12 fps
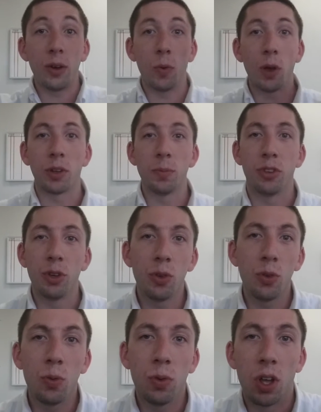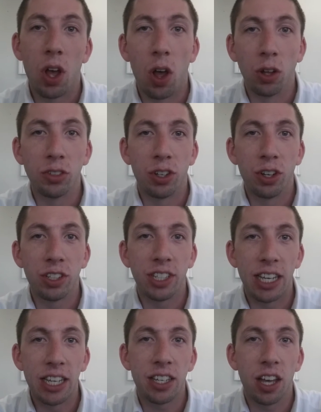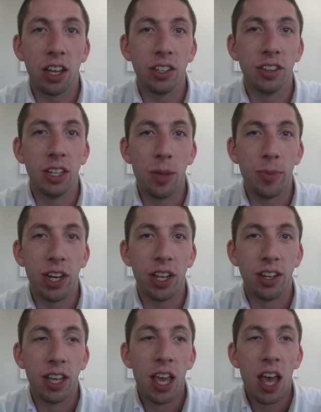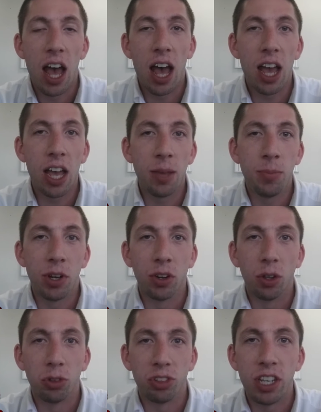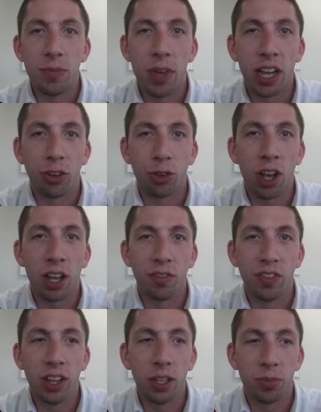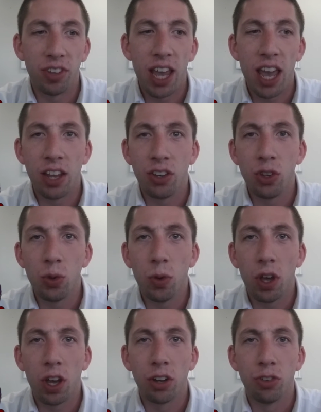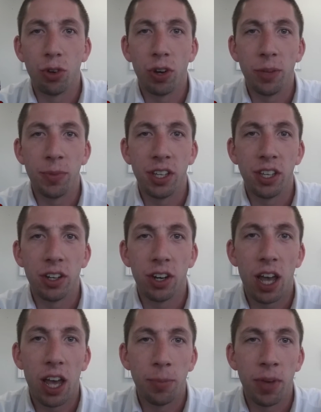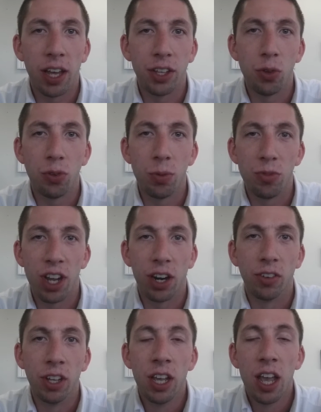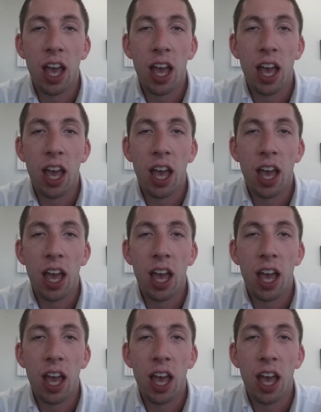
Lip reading: and welcome to Altered Geek Unlimited. I'm your host Steve Megatron Phillips and you are joining me here on my YouTube channel.